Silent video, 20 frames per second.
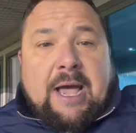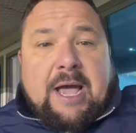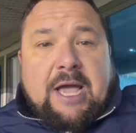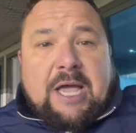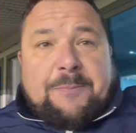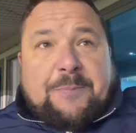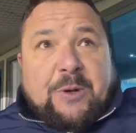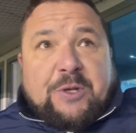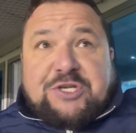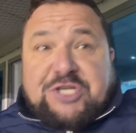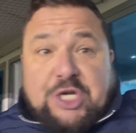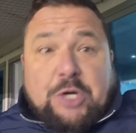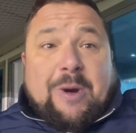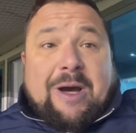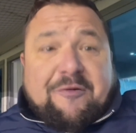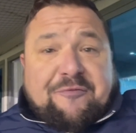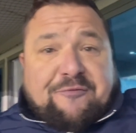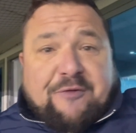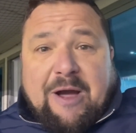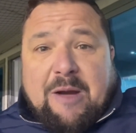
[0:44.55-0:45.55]
He put two
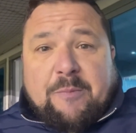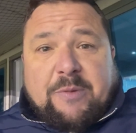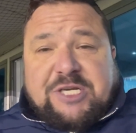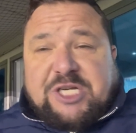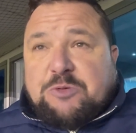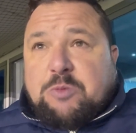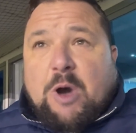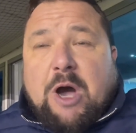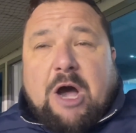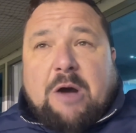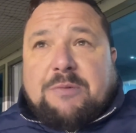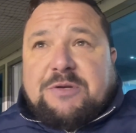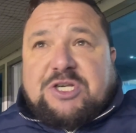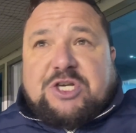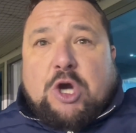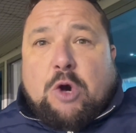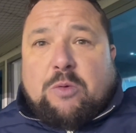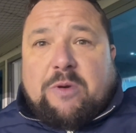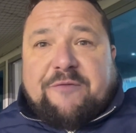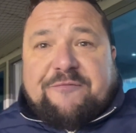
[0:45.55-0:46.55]
up front, which is what I was
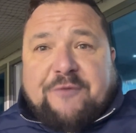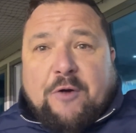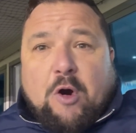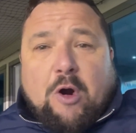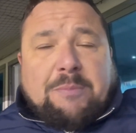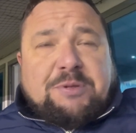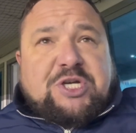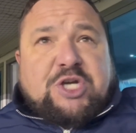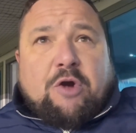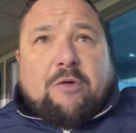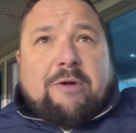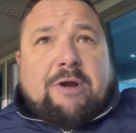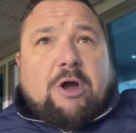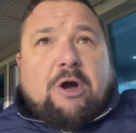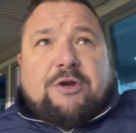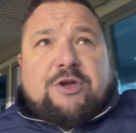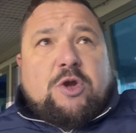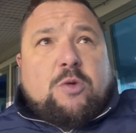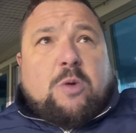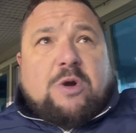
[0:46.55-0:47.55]
calling for. I'm sure a
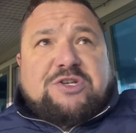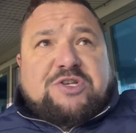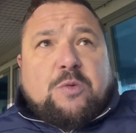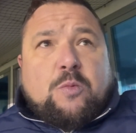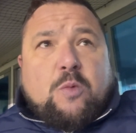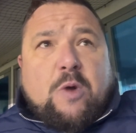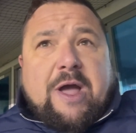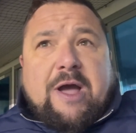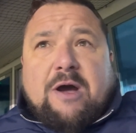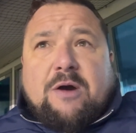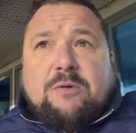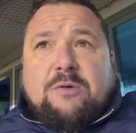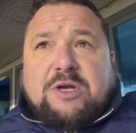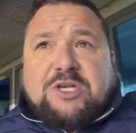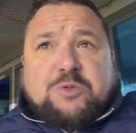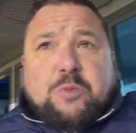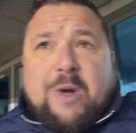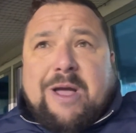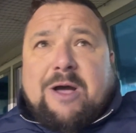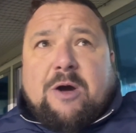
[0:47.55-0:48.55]
lot of you was as
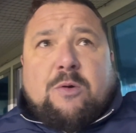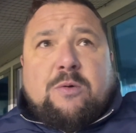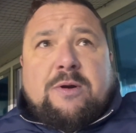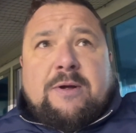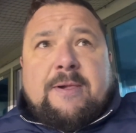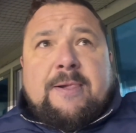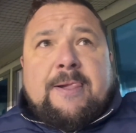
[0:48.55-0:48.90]
well.